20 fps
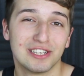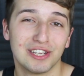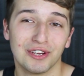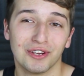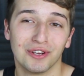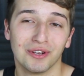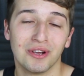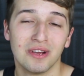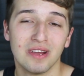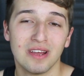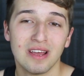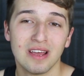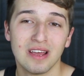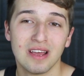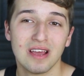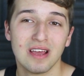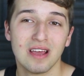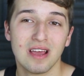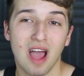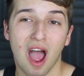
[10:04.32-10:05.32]
to do,
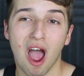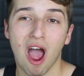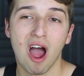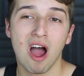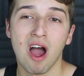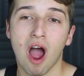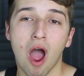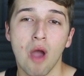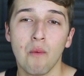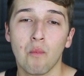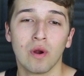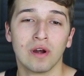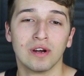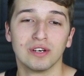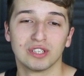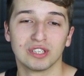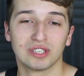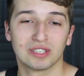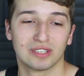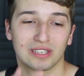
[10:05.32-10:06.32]
I
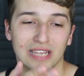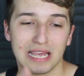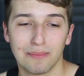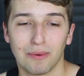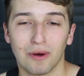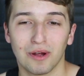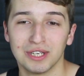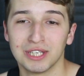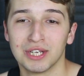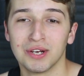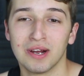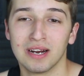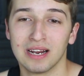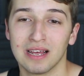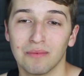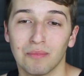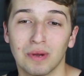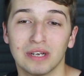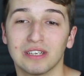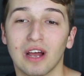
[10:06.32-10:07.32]
wouldn't just keep on doing
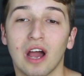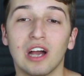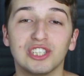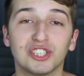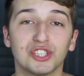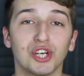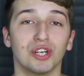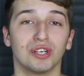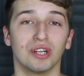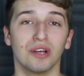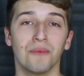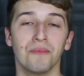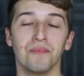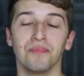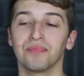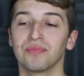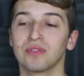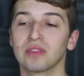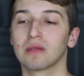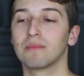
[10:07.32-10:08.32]
it, which I should,
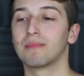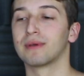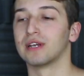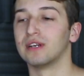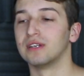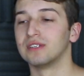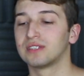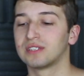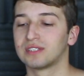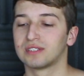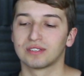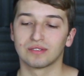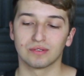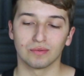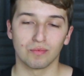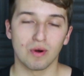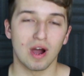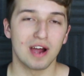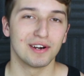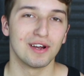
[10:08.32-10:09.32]
because
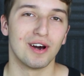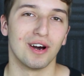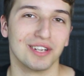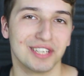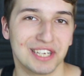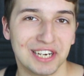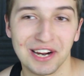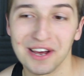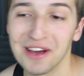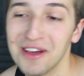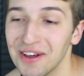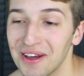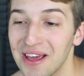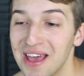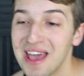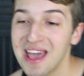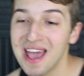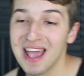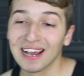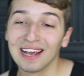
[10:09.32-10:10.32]
why not, you know?
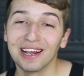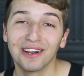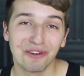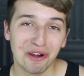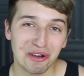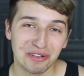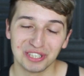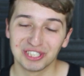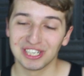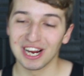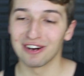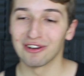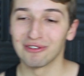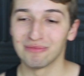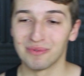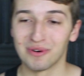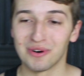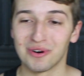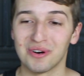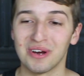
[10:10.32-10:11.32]
It can grow the channel
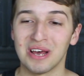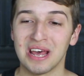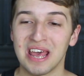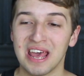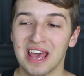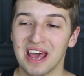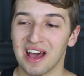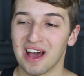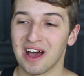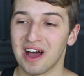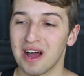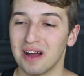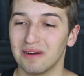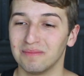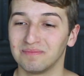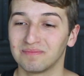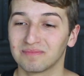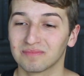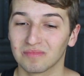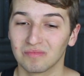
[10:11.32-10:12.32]
more.
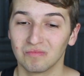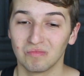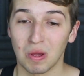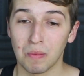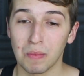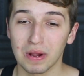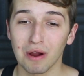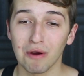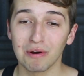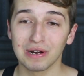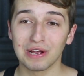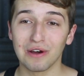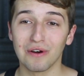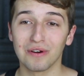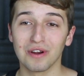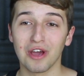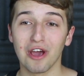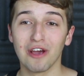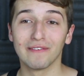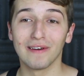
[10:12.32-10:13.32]
And we're currently
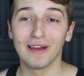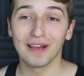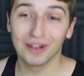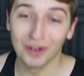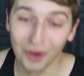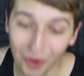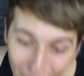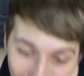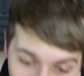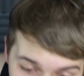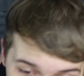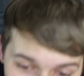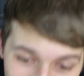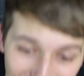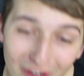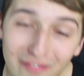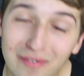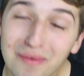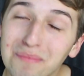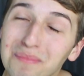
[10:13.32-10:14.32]
on over
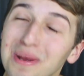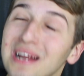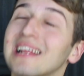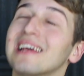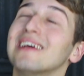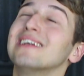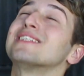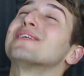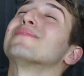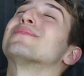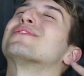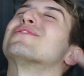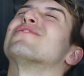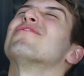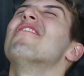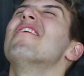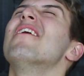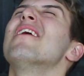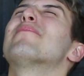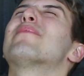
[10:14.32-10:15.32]
250,000
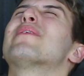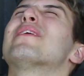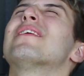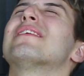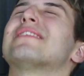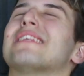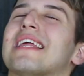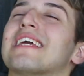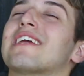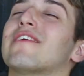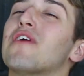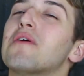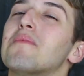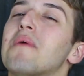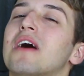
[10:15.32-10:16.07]
subscribers, so thank you very